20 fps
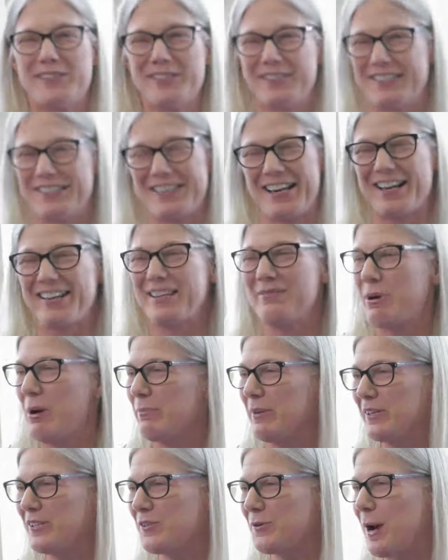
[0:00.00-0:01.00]
decided that my
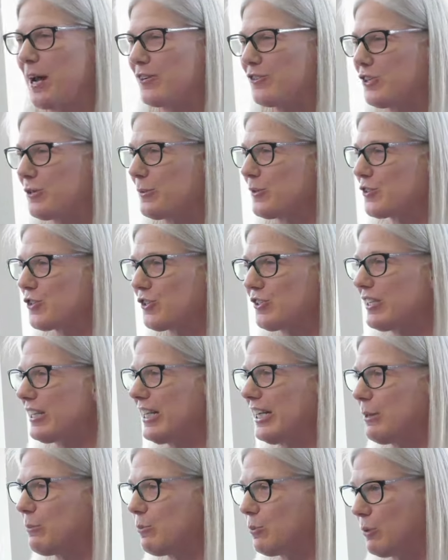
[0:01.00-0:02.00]
best strategy was just to
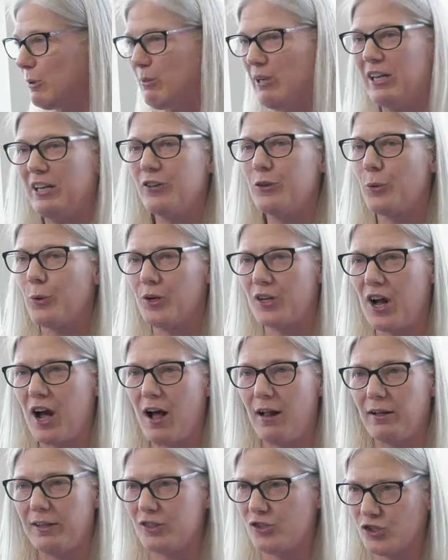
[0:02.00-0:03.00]
keep repeating the word
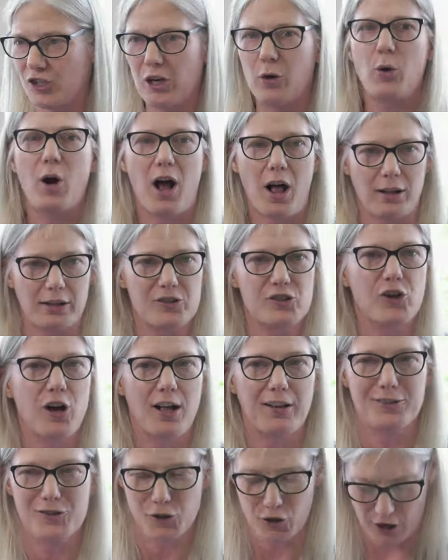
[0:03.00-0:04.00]
college, college,
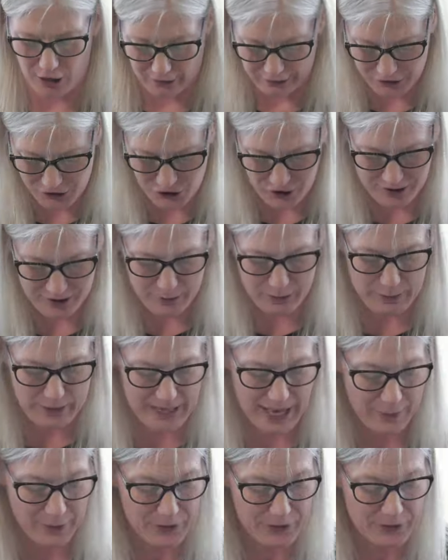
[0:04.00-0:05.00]
college, college. I thought maybe
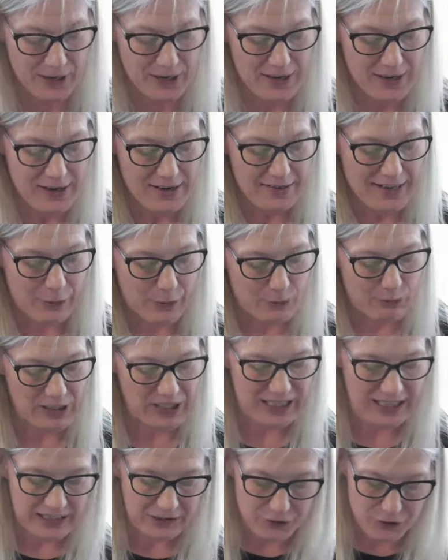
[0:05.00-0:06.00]
that would
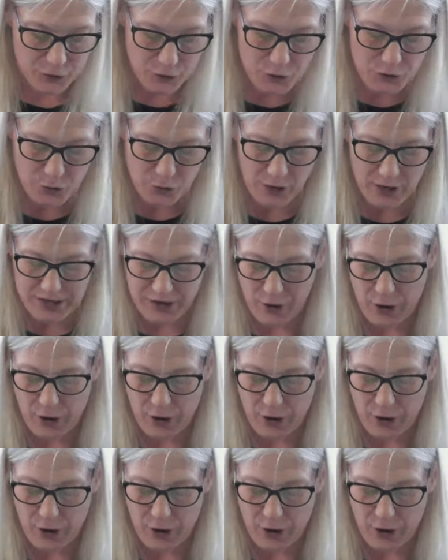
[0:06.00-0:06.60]
get through to her.